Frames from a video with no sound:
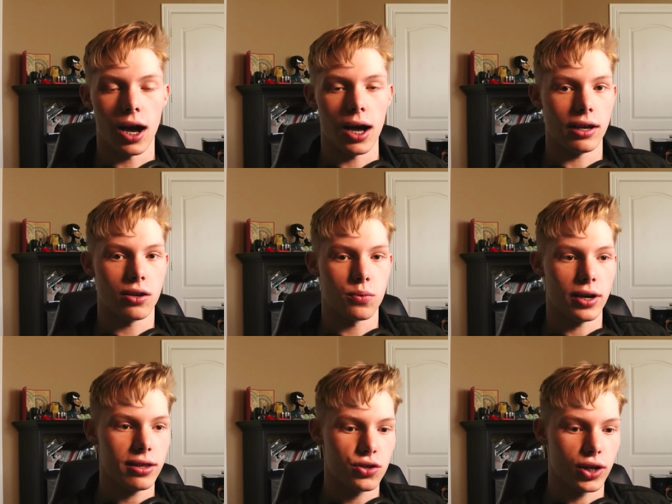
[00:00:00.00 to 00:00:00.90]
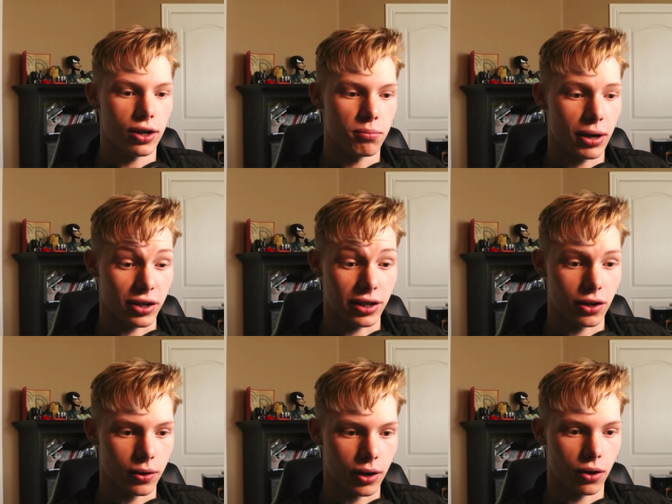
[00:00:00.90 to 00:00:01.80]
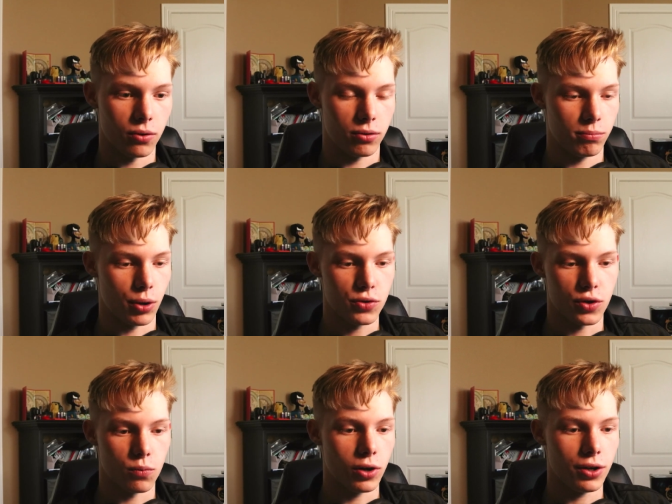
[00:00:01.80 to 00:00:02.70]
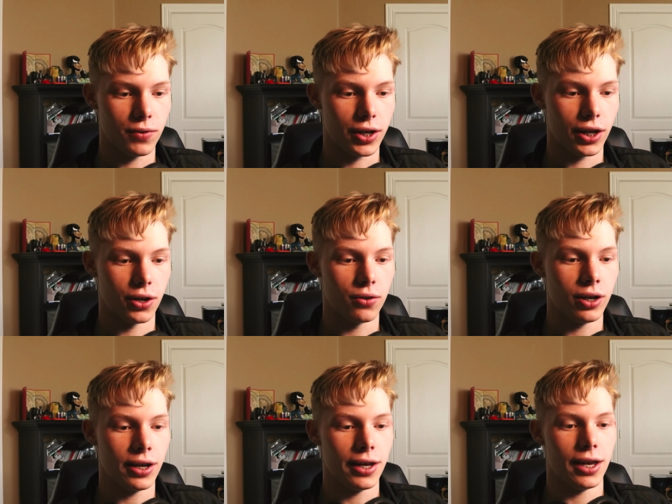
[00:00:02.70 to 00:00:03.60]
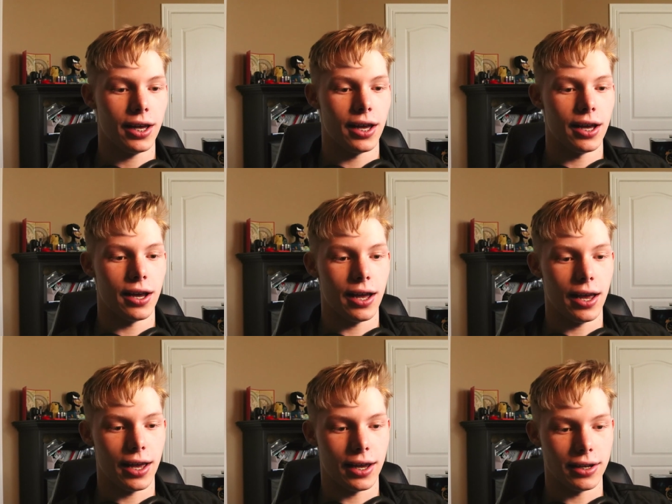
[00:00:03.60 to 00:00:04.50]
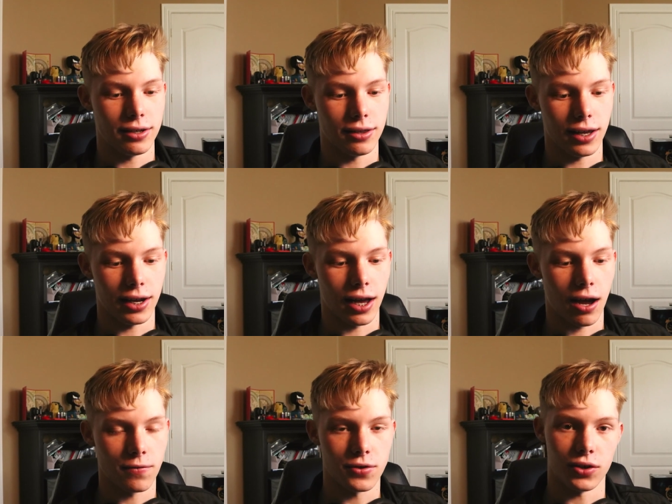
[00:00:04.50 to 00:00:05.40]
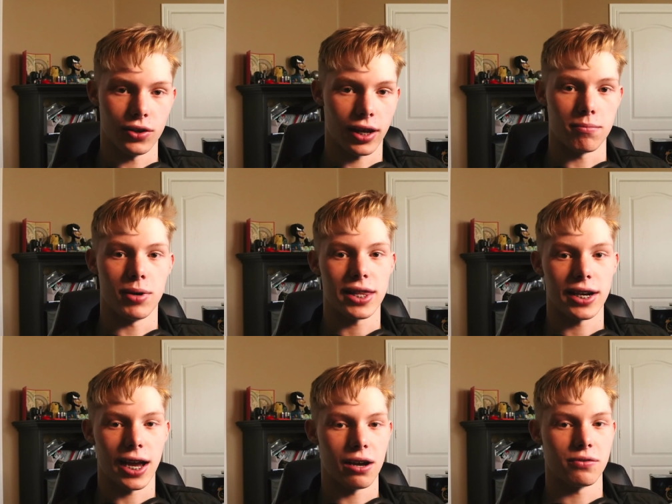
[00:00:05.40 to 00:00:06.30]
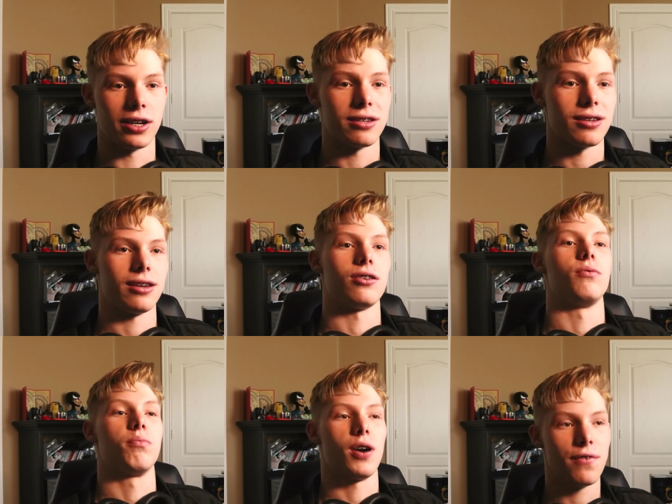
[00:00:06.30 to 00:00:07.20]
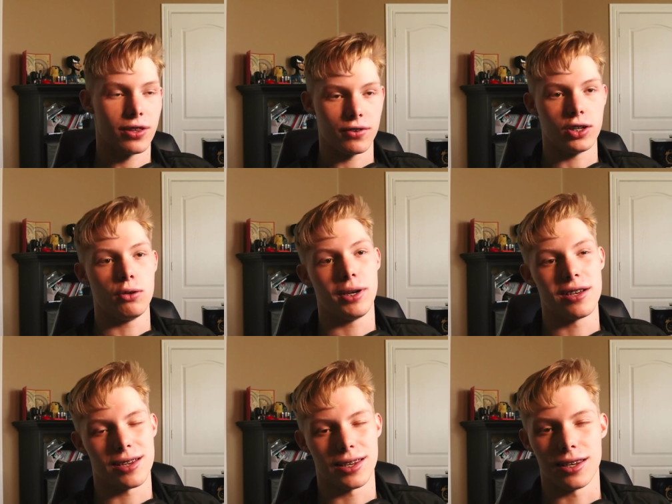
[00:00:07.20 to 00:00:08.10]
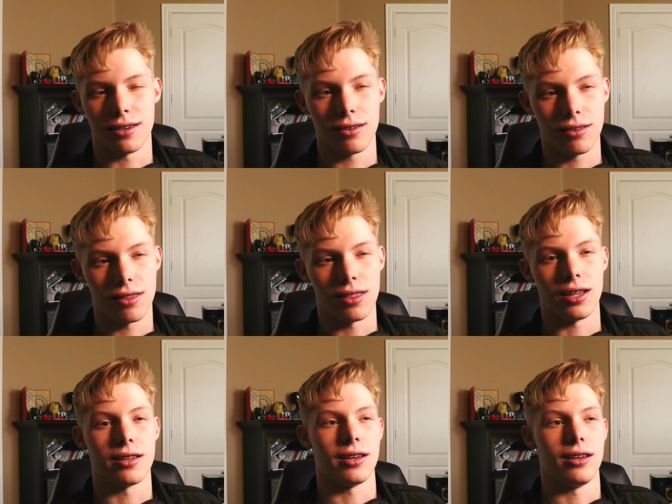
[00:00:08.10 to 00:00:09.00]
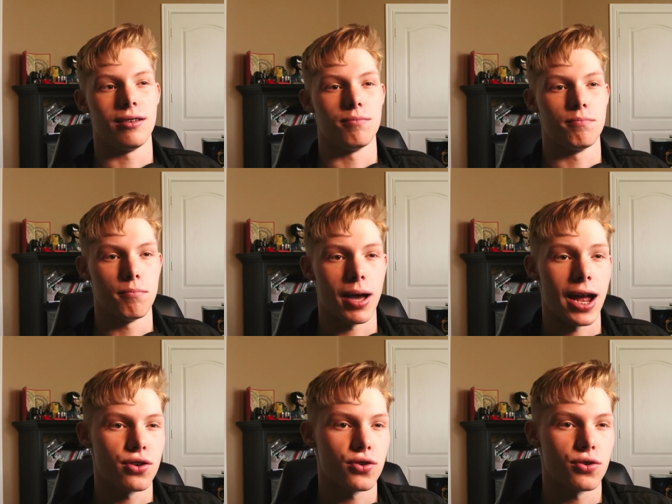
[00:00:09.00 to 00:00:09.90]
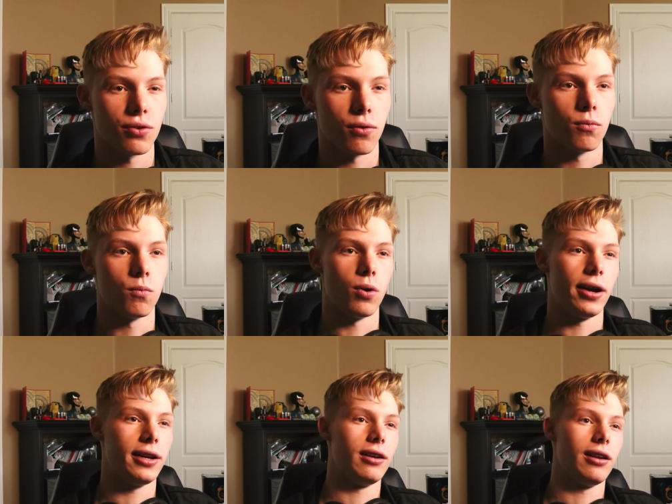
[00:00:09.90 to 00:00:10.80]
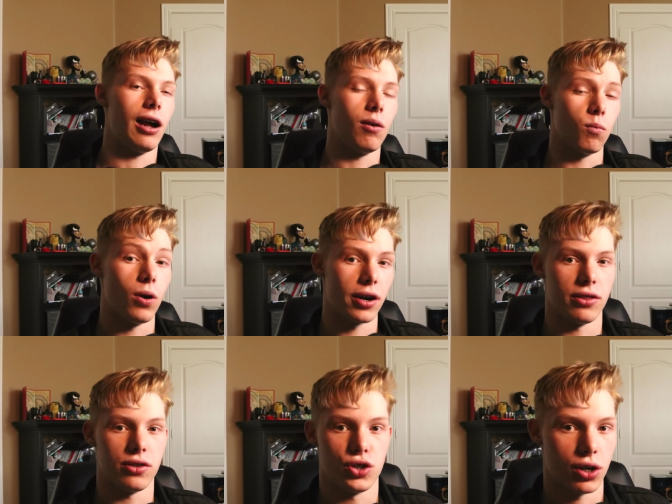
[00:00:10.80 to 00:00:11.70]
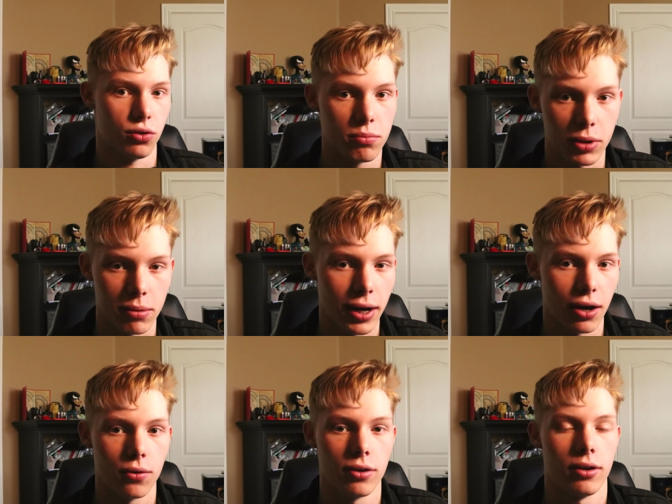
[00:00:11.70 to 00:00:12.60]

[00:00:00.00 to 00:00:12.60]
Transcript: I created the channel about a year ago, posted one video, and then after like a month and a half, I decided to private the video because I didn't think that it matched what I wanted the channel to be about.